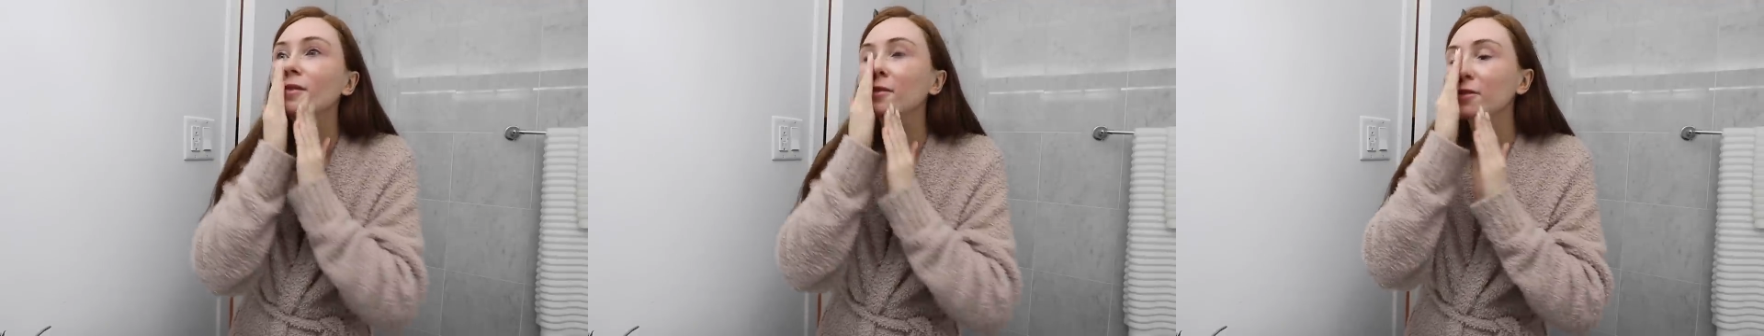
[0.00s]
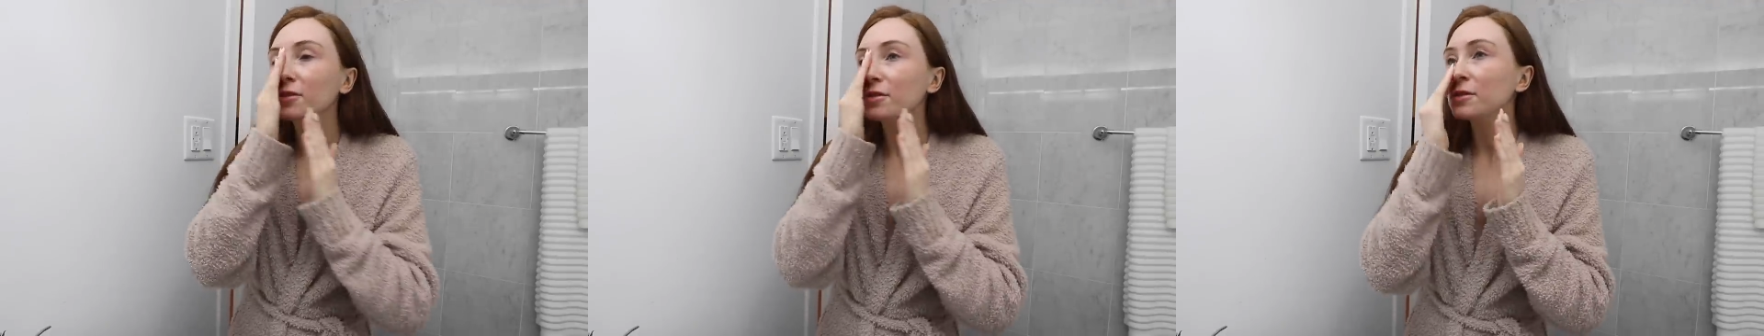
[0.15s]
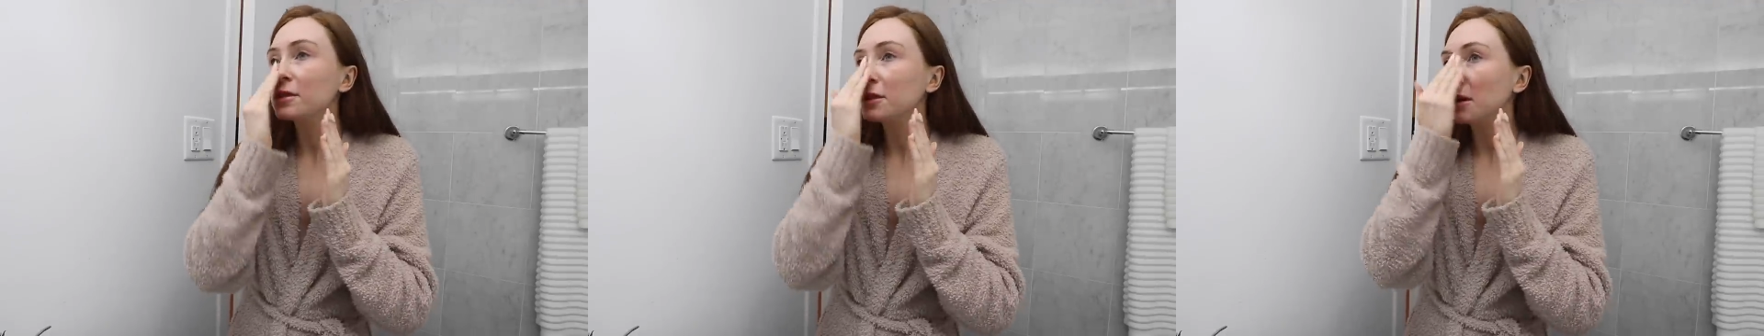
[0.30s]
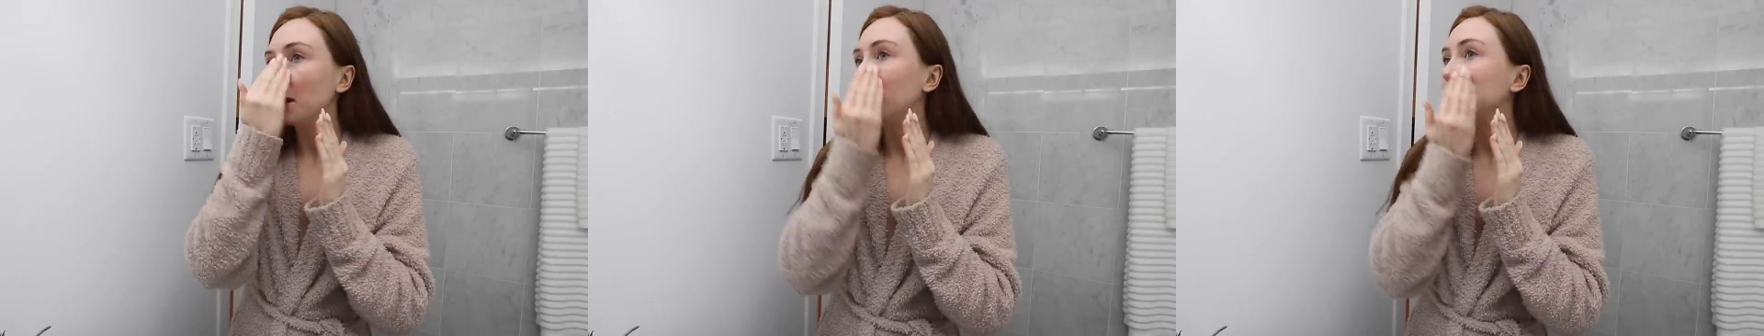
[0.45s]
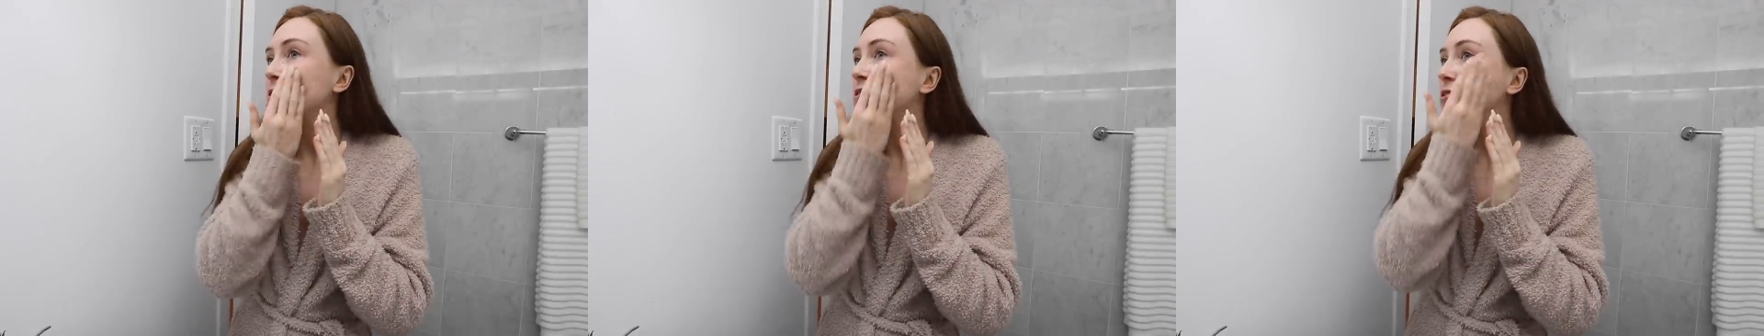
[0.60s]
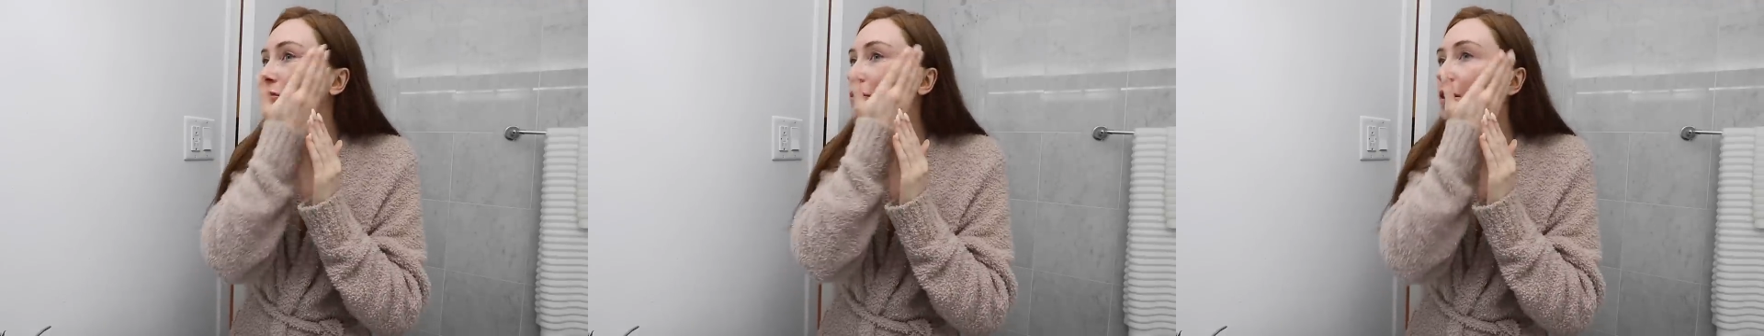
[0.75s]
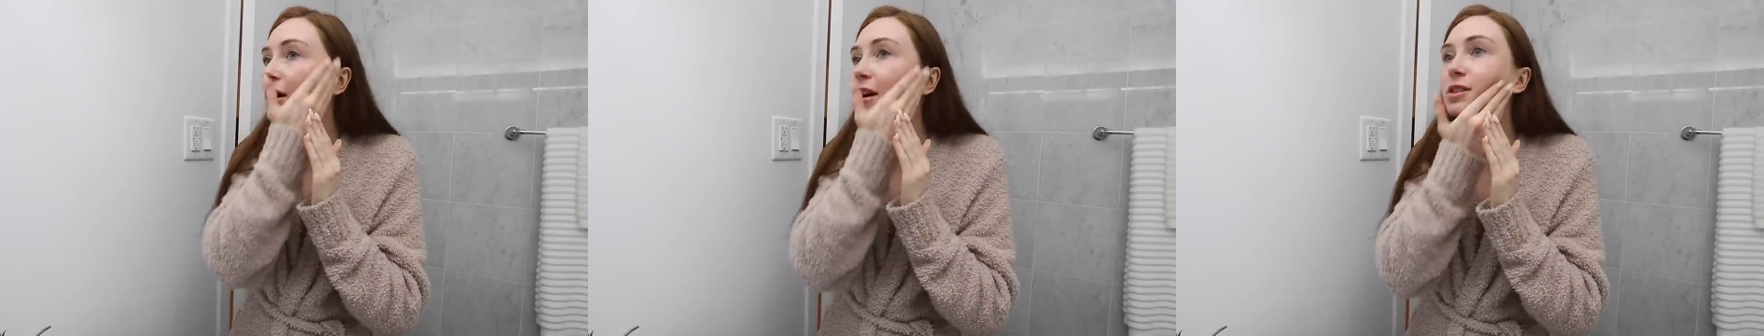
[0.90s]
just lots
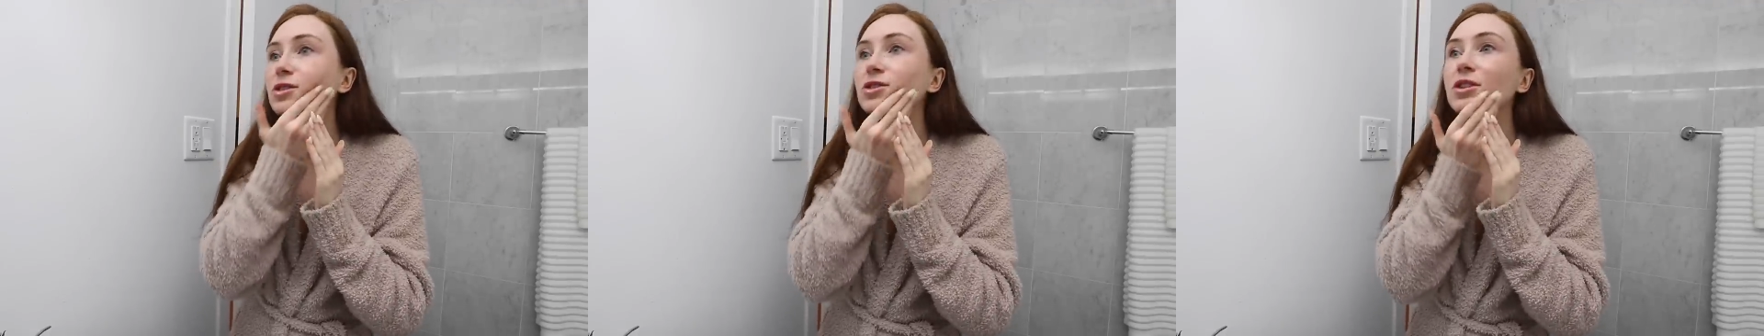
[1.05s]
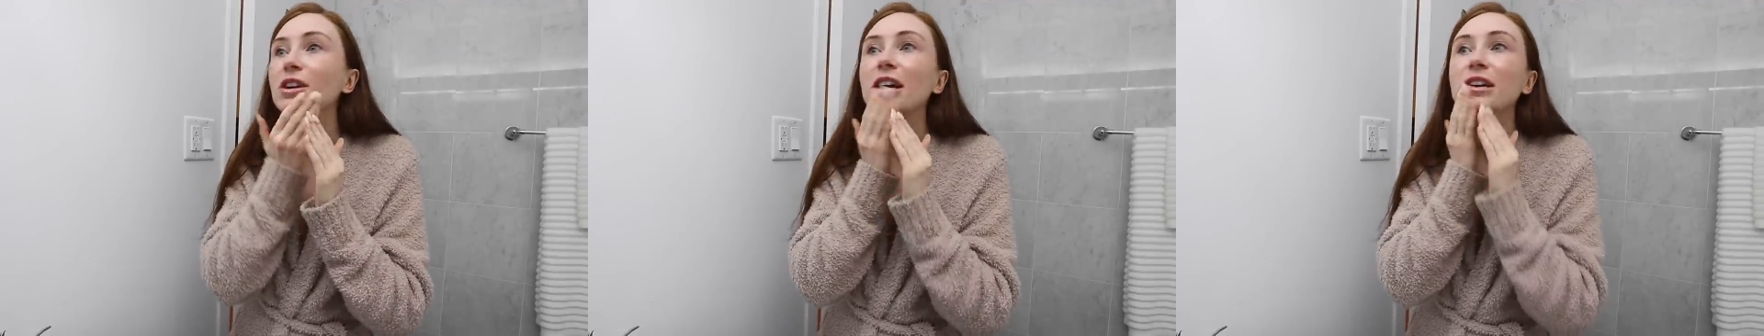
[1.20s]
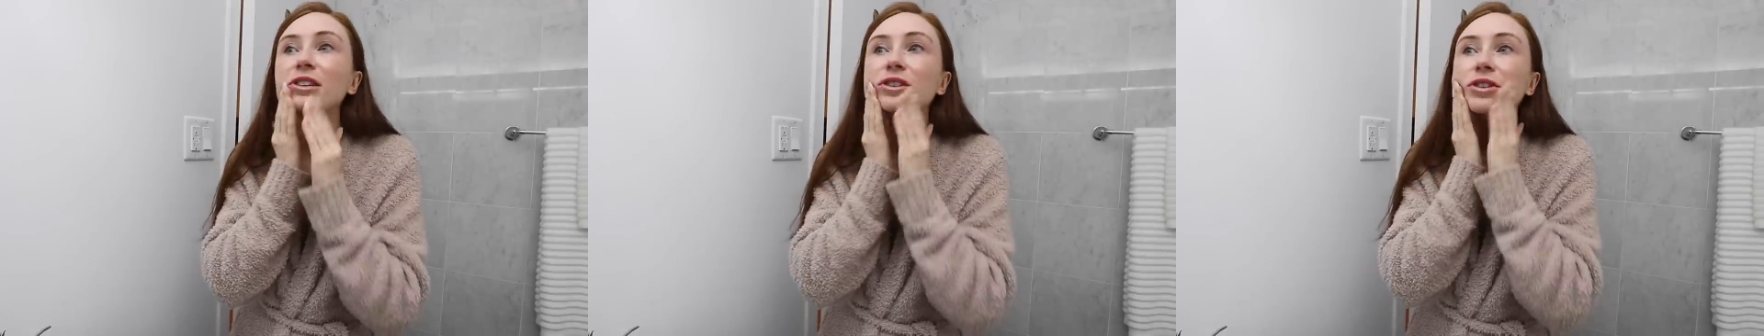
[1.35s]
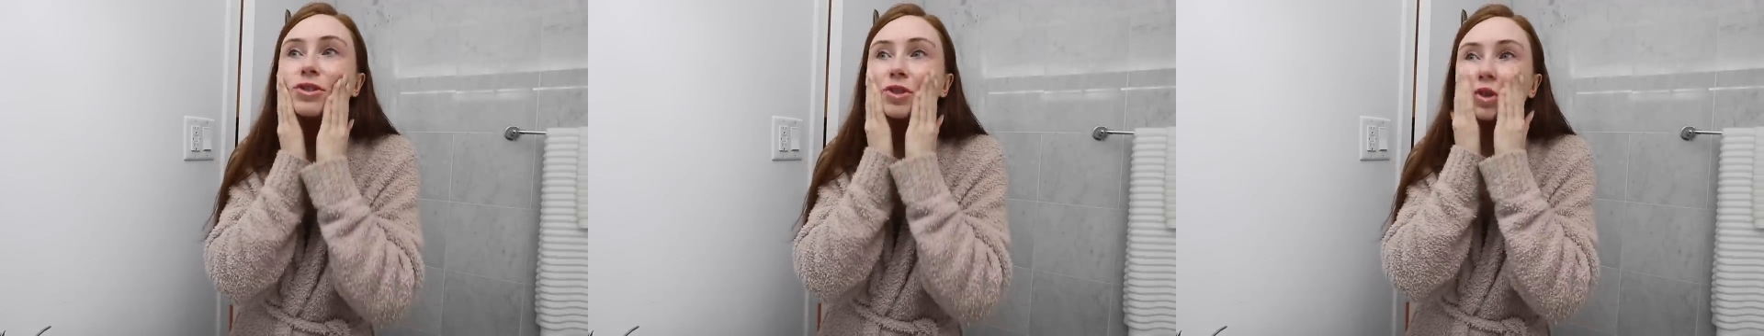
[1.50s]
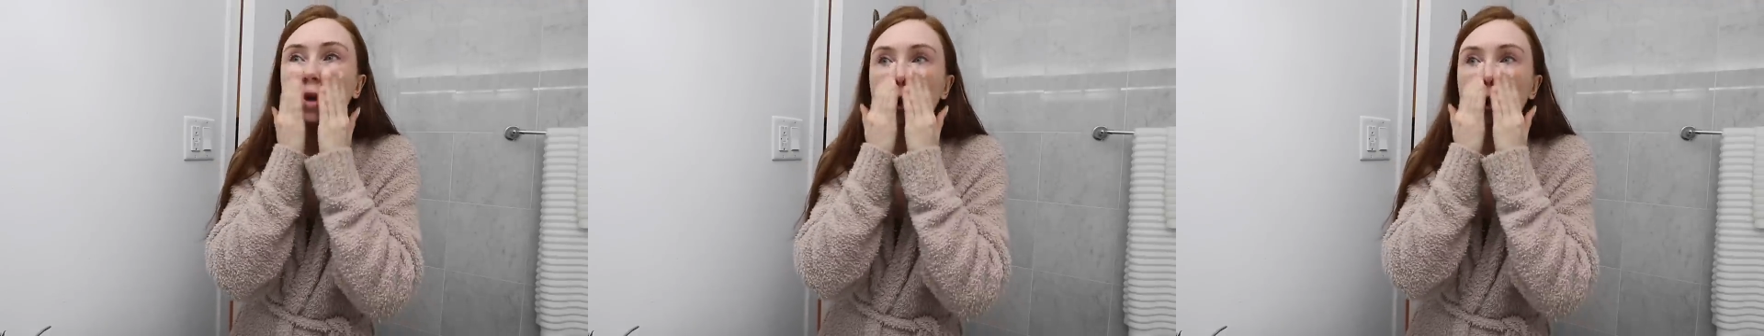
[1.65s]
of hydration